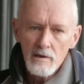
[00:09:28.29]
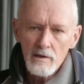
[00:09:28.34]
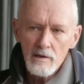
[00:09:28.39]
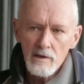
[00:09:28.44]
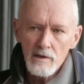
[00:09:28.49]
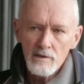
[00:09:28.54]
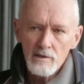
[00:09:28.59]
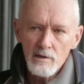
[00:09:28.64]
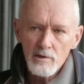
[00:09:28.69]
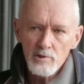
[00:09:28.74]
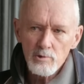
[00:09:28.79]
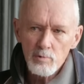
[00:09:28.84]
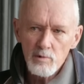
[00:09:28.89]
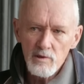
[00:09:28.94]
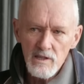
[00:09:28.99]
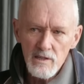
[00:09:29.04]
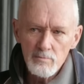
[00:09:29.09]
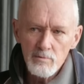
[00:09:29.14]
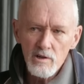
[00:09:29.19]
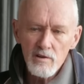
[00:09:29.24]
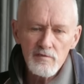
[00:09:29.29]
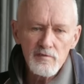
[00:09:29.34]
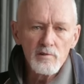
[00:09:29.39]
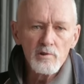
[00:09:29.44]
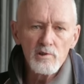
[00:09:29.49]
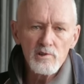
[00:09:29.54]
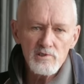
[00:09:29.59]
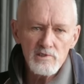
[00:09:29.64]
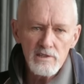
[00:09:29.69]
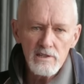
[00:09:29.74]
and I was within my
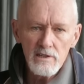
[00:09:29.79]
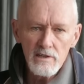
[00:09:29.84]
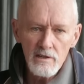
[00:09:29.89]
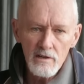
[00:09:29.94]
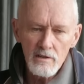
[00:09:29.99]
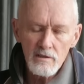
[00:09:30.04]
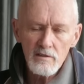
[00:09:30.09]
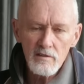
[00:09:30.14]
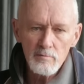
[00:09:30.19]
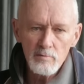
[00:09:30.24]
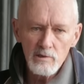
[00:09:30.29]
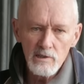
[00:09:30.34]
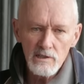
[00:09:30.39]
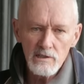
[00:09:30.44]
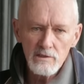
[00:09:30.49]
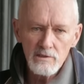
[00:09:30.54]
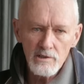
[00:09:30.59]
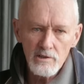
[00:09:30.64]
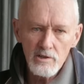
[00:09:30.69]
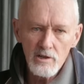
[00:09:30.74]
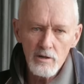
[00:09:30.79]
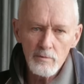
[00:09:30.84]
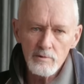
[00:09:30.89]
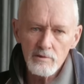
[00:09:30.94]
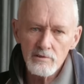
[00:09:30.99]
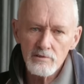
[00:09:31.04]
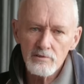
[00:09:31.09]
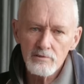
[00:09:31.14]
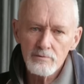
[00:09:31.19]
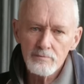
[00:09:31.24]
first year of being in the
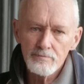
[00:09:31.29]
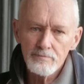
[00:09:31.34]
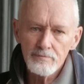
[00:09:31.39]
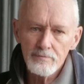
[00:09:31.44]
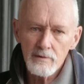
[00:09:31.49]
coppers,